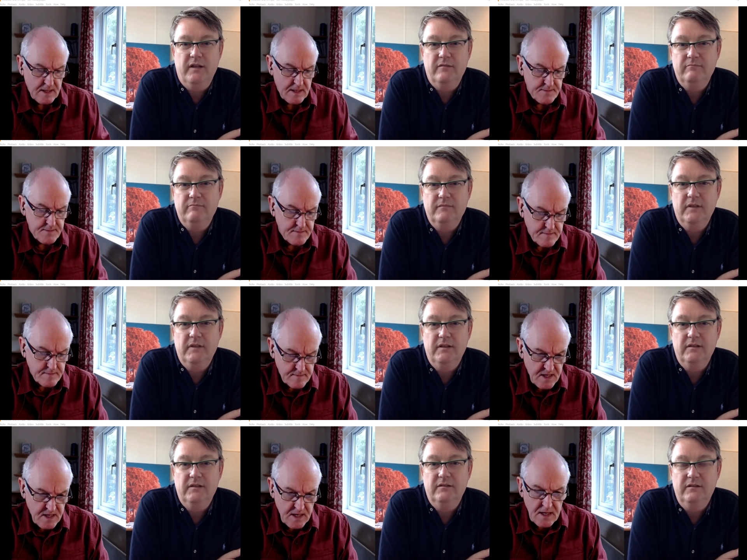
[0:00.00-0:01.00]
Speaker 1: that.
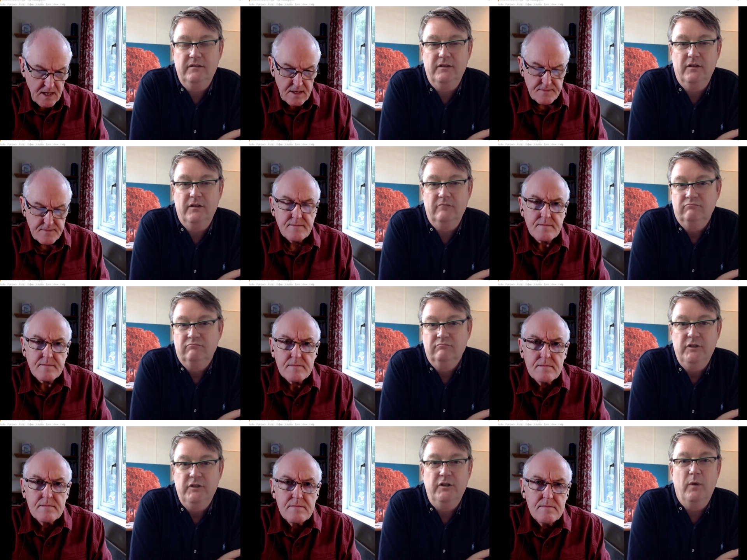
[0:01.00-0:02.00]
Um, you don't
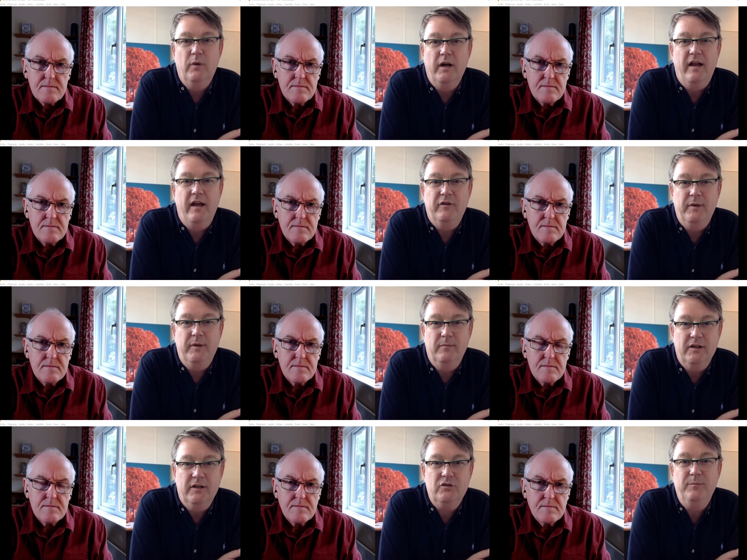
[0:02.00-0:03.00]
you don't want to have them
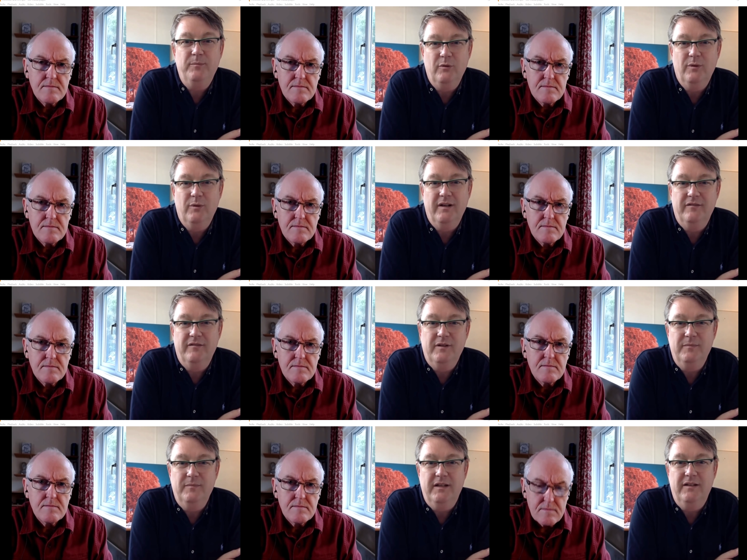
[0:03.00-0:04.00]
in the bloodstream. You want to
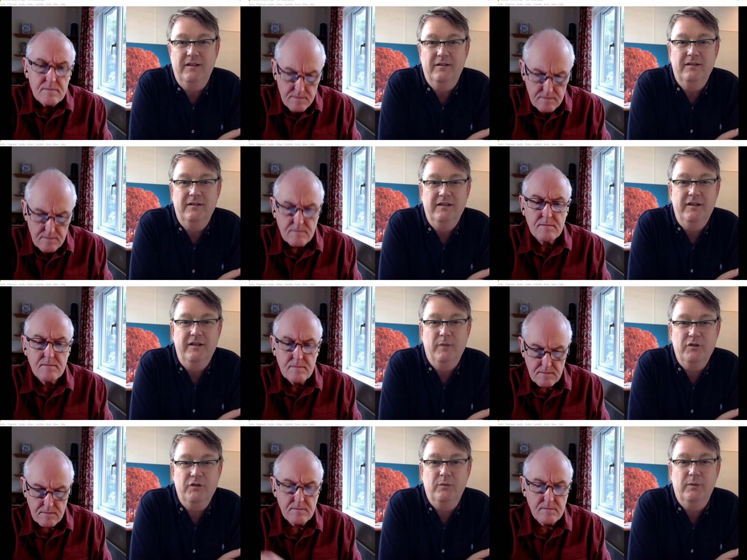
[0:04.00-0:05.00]
have them in the in
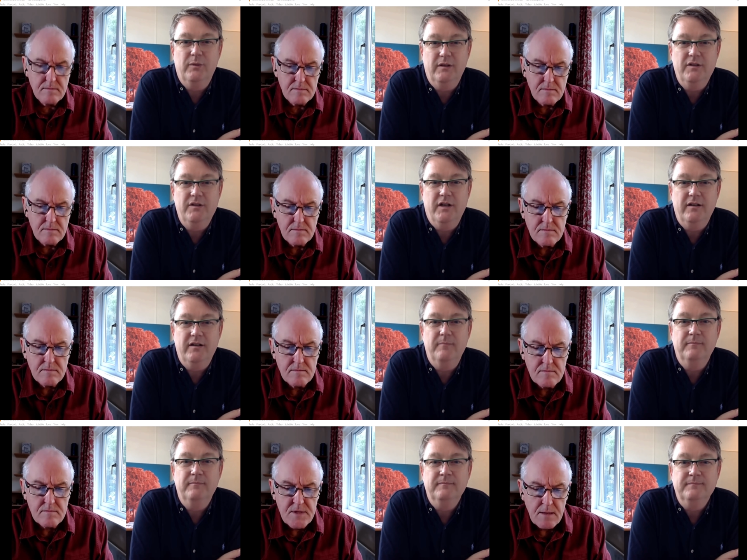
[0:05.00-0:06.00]
the muscle where you inject
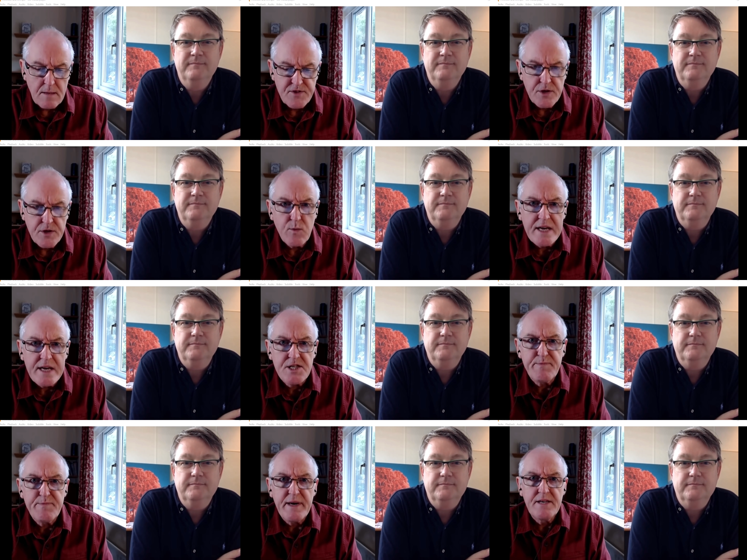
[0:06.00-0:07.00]
them.
Speaker 2: Yeah. So the way
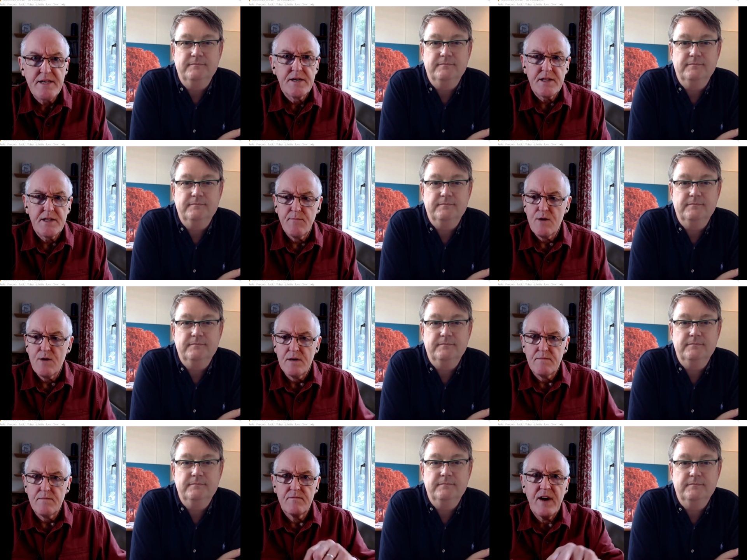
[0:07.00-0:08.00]
this is being done at the
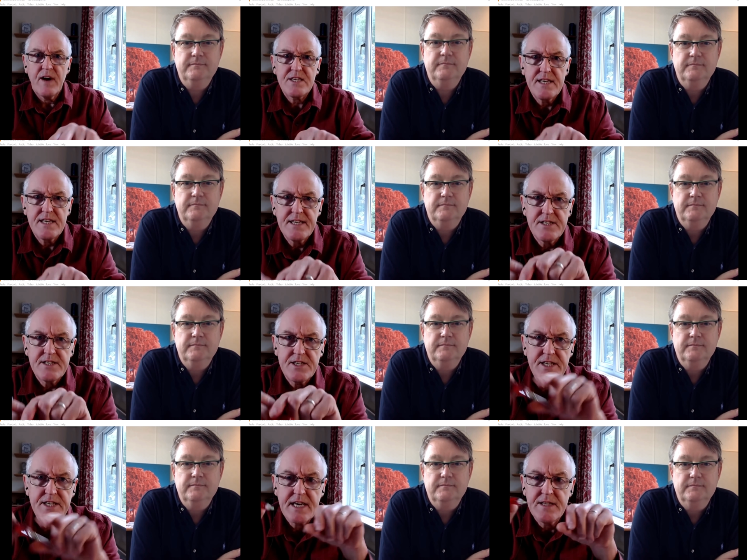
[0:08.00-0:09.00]
moment,
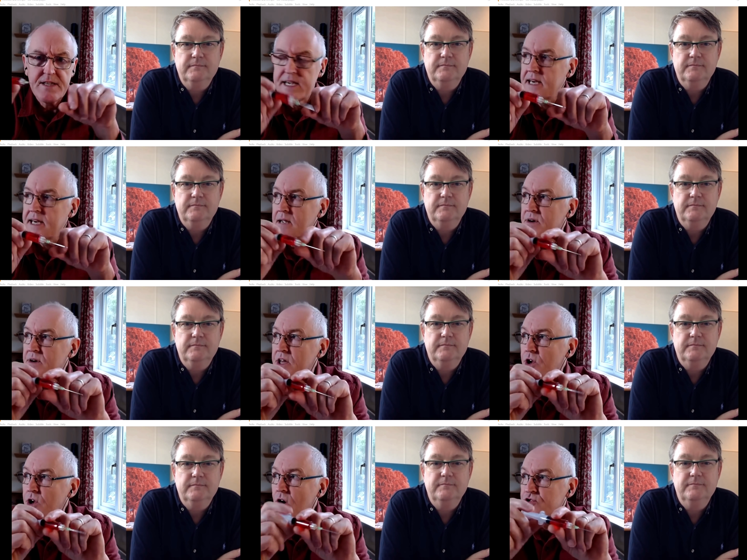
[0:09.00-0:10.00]
vaccinators are sticking the needle in,
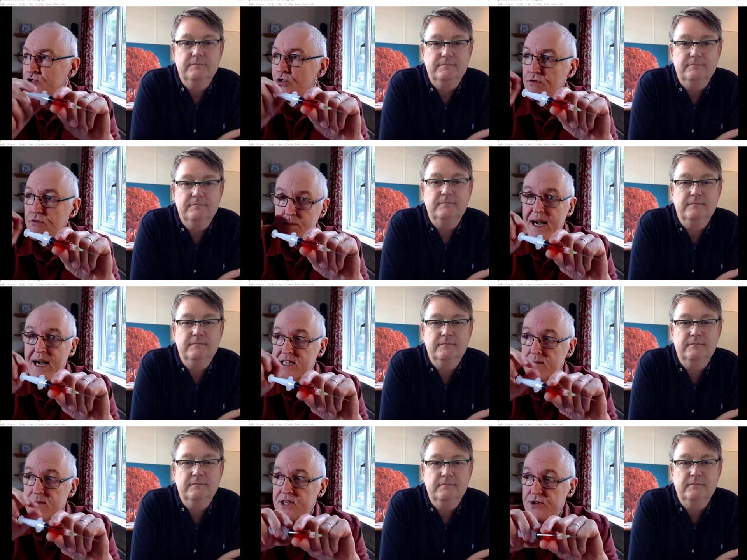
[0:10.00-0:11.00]
but they're not drawing
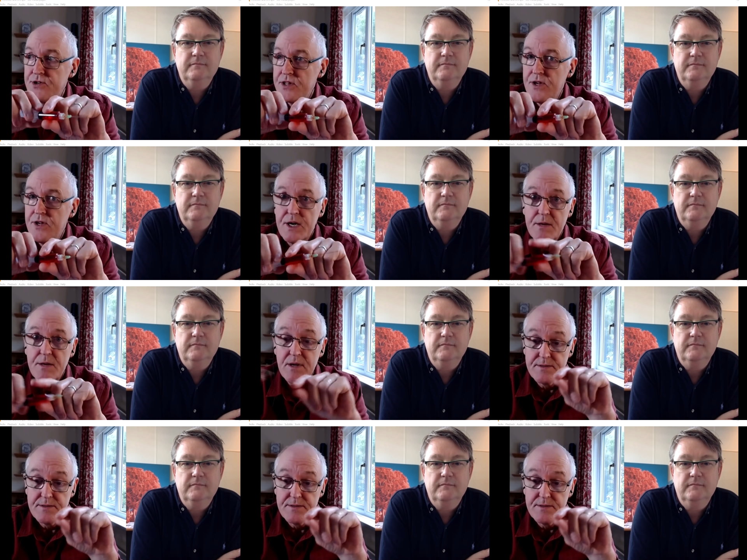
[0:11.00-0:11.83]
back to make sure they're not in the